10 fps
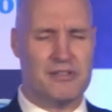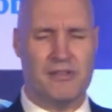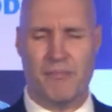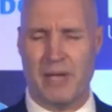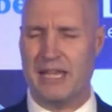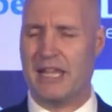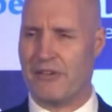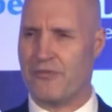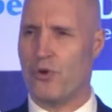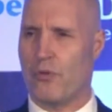meaning
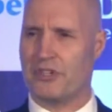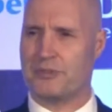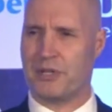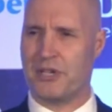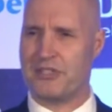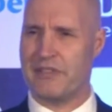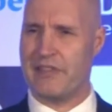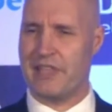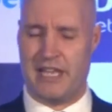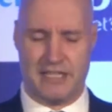for us because
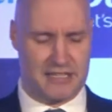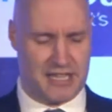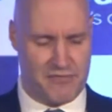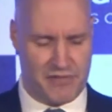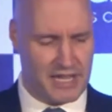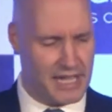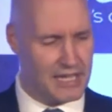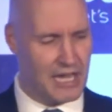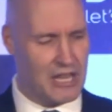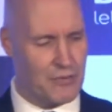it is this everyday
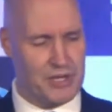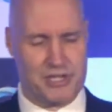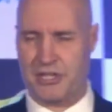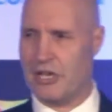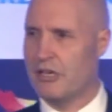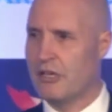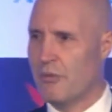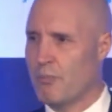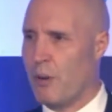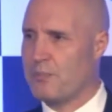color which
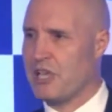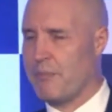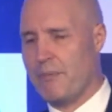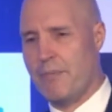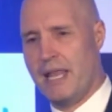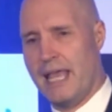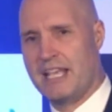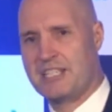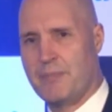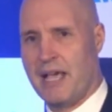pops up in many
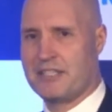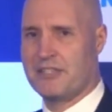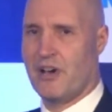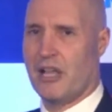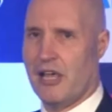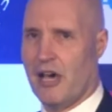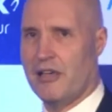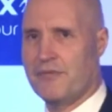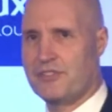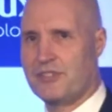aspects of our
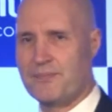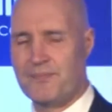lives.